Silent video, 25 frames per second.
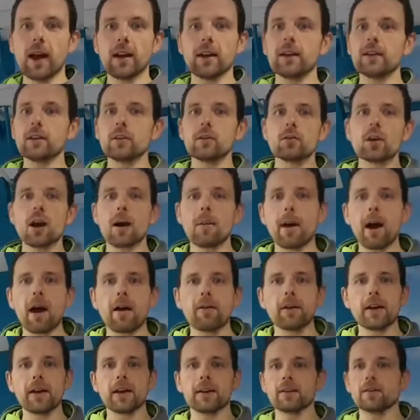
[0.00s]
and then you come out
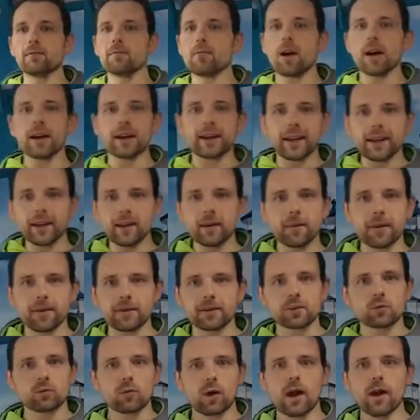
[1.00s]
of it and you might get a little bit
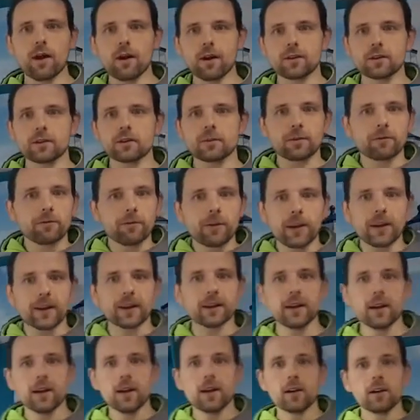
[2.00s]
of a sweat on, you'll be
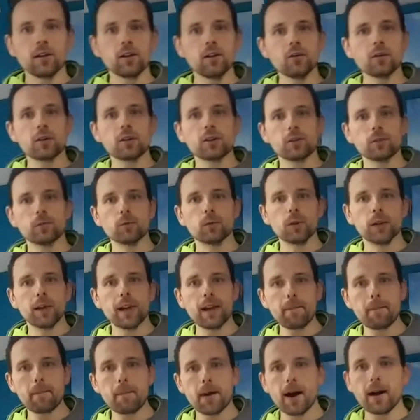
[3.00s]
feeling looser and more
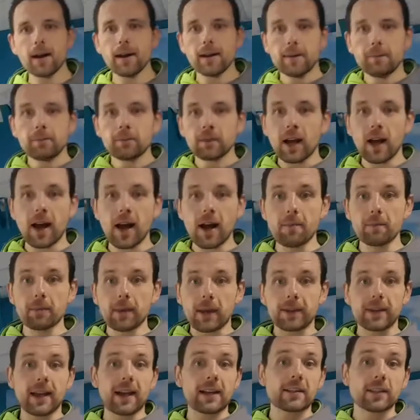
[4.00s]
limber, and
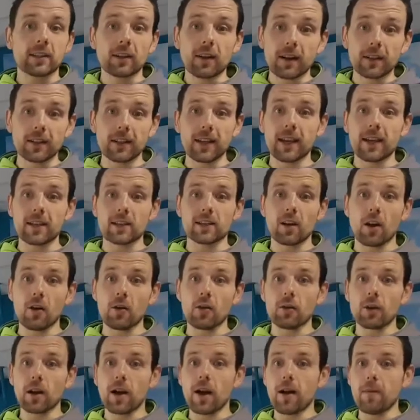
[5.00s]
that's the idea.
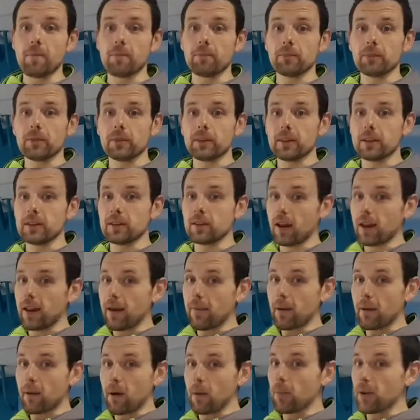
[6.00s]
So
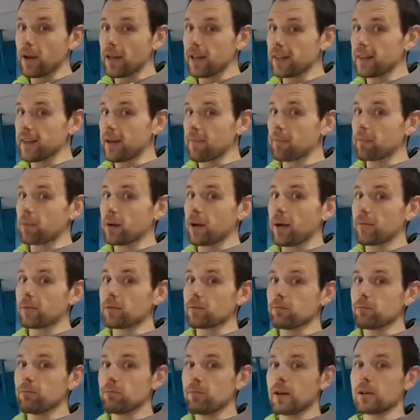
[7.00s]
dynamic mobility then
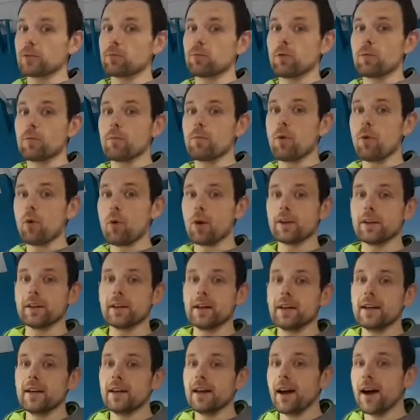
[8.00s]
becomes much more
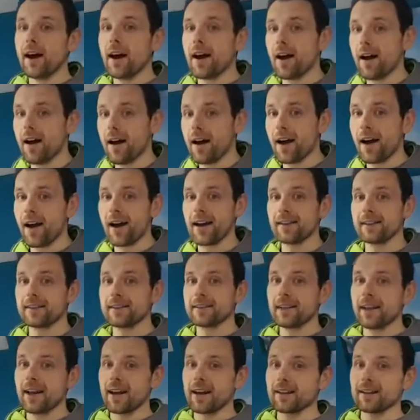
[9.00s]
important.
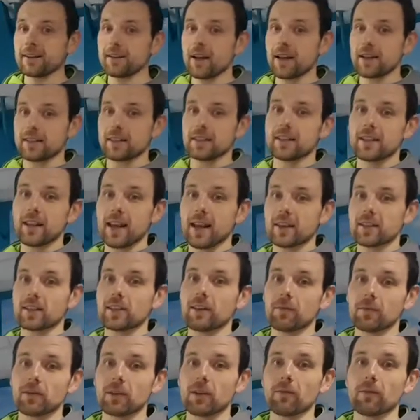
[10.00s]
And as I say, it's
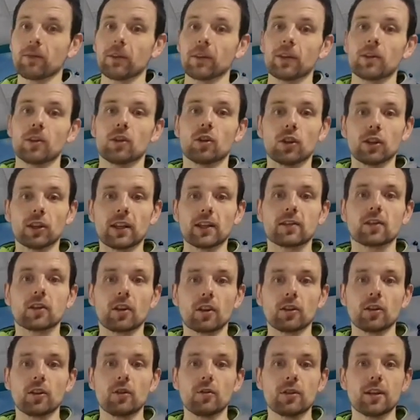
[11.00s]
something that you can then
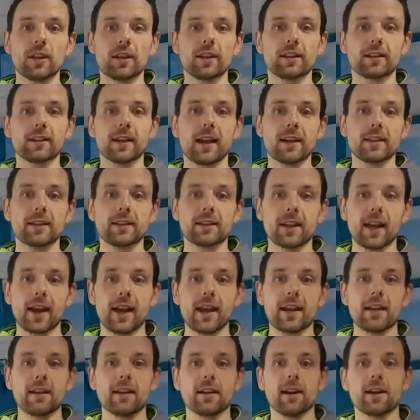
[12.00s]
start using day to
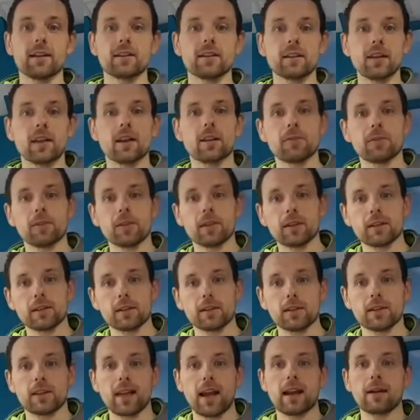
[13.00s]
day instead of
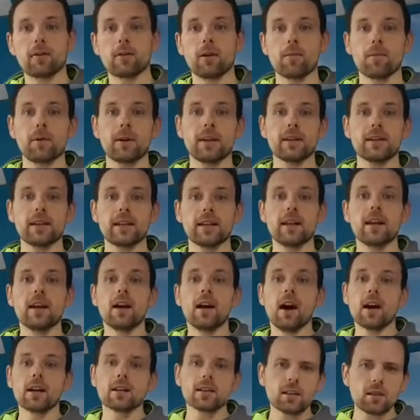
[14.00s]
the static mobility.
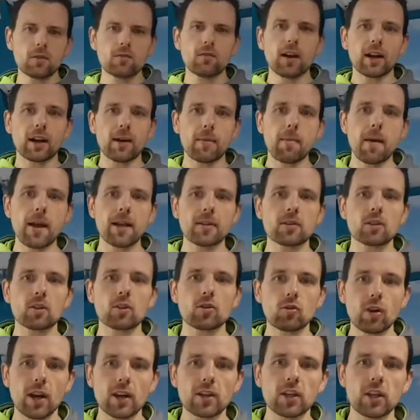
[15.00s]
I still recommend
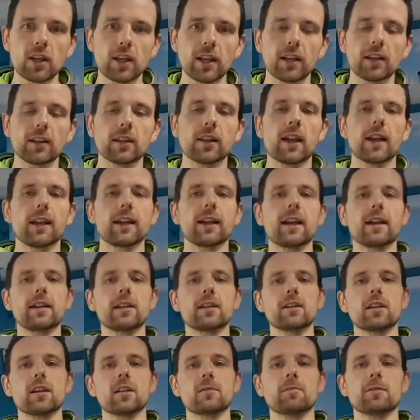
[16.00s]
stretching and getting
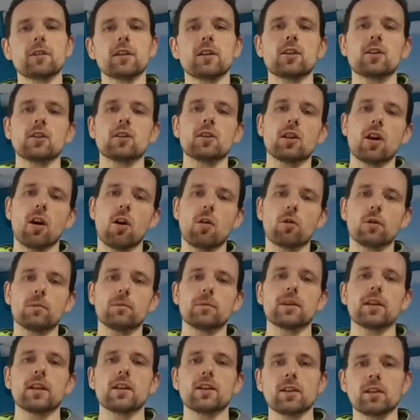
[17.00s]
into those positions and holding
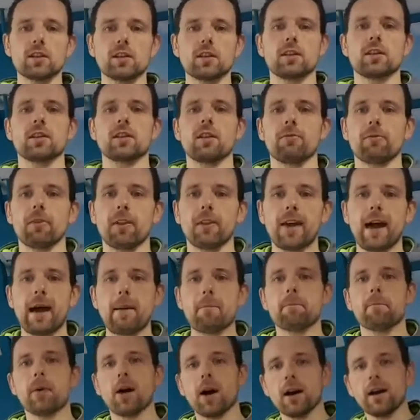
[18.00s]
positions and stuff like
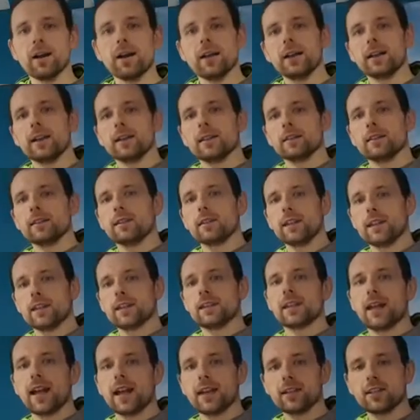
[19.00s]
that, but
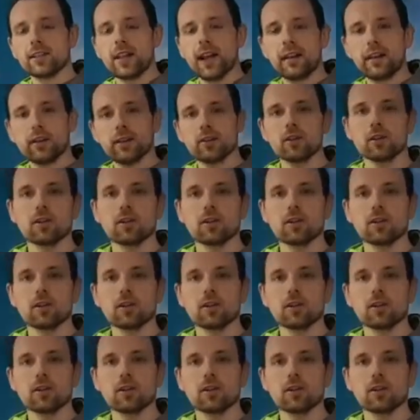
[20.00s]
this stage now you